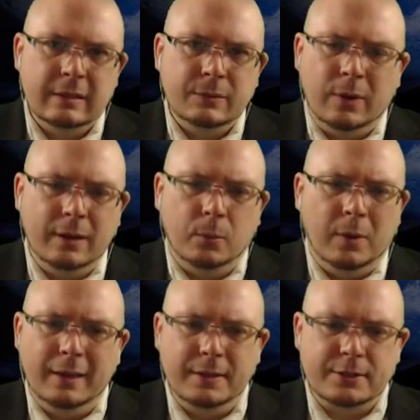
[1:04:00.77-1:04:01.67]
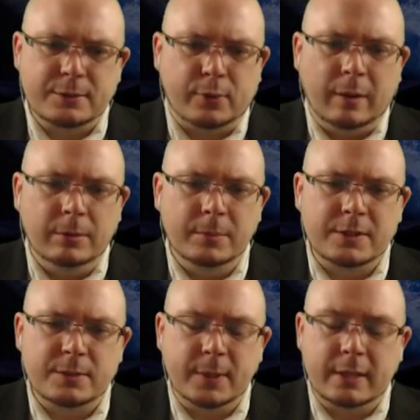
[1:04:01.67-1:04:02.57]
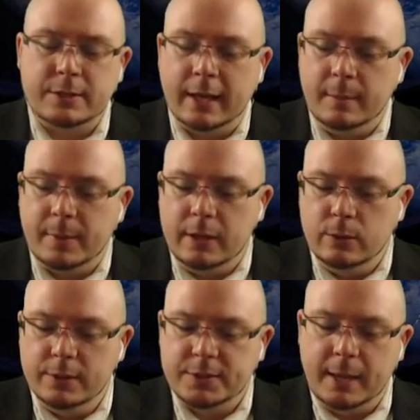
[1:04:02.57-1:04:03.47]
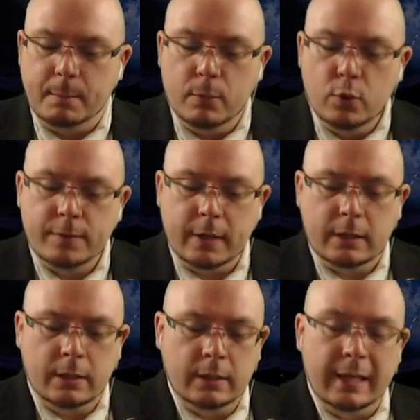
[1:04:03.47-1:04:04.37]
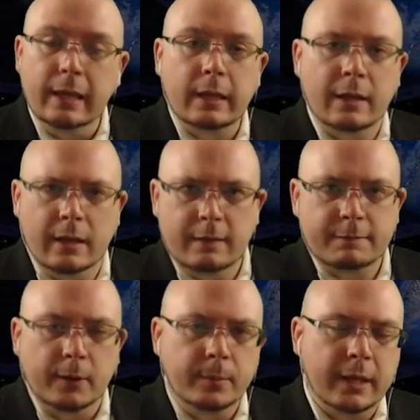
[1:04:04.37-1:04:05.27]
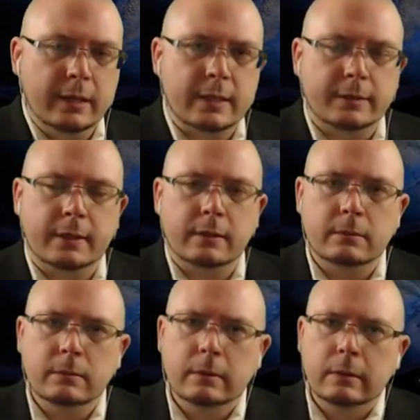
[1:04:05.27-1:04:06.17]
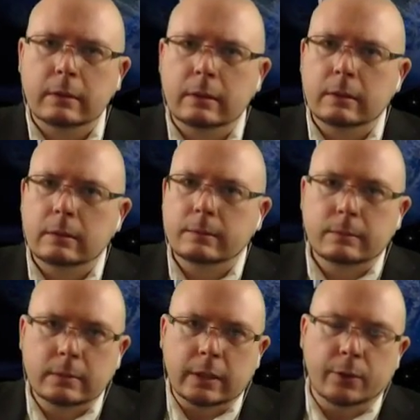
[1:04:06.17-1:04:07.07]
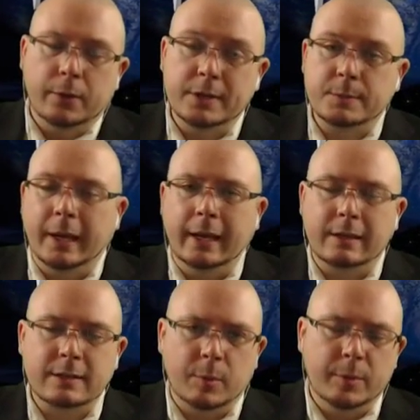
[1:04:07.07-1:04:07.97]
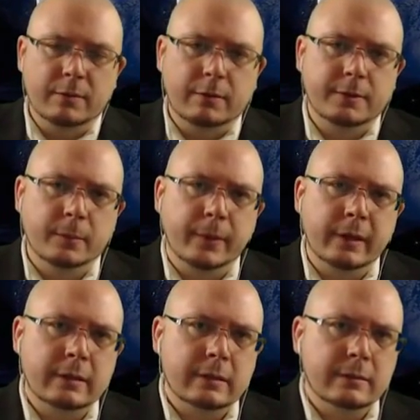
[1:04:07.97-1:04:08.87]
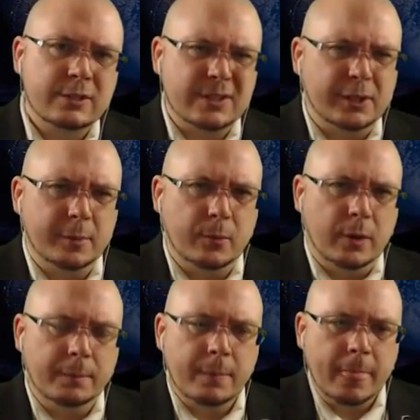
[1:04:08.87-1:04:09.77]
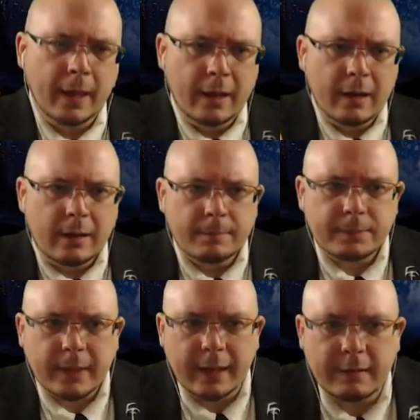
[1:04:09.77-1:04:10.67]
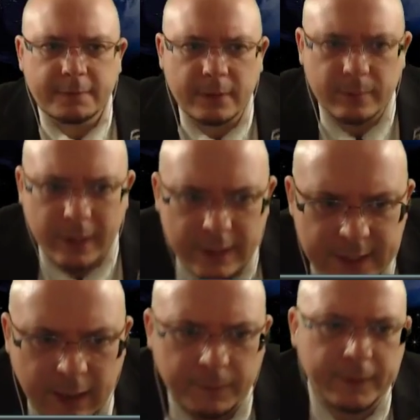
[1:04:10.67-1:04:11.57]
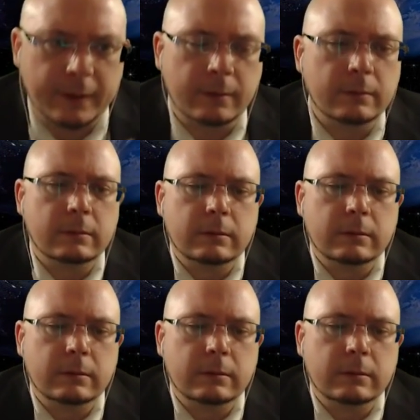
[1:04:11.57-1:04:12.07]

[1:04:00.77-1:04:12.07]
Why this problem exists. Because anybody who is a movie geek, any film geeks out there? I'll go ahead and raise my hand because I'm a bit of a film geek. Just a little bit of one. Any film geeks out there